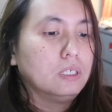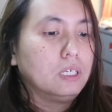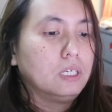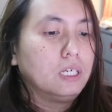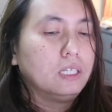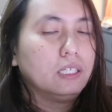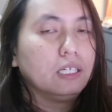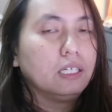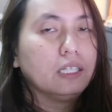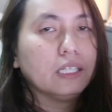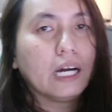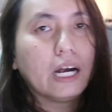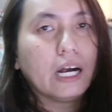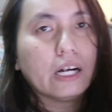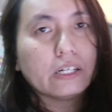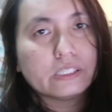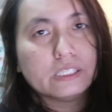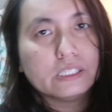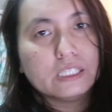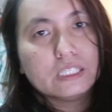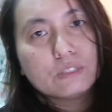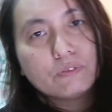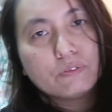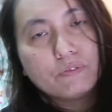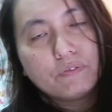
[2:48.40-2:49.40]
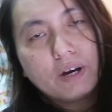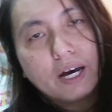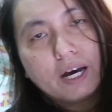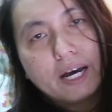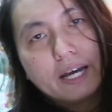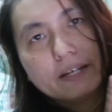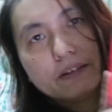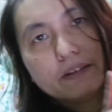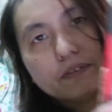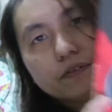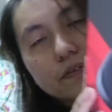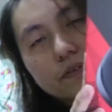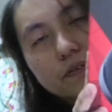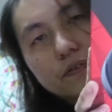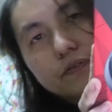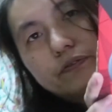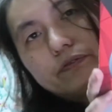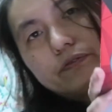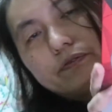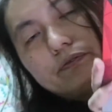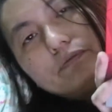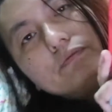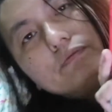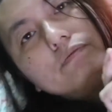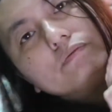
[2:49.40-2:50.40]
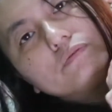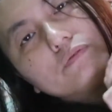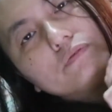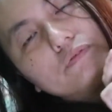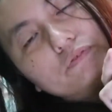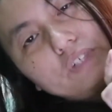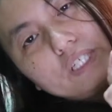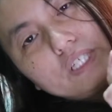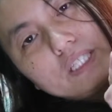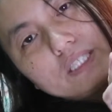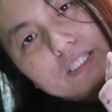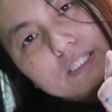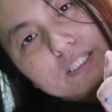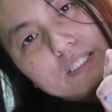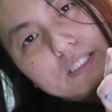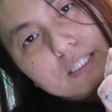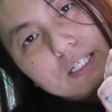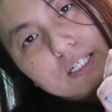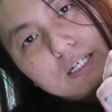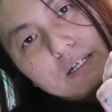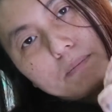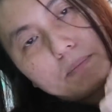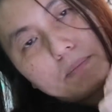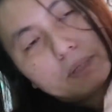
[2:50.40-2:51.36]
I think the Arctis 5 fits the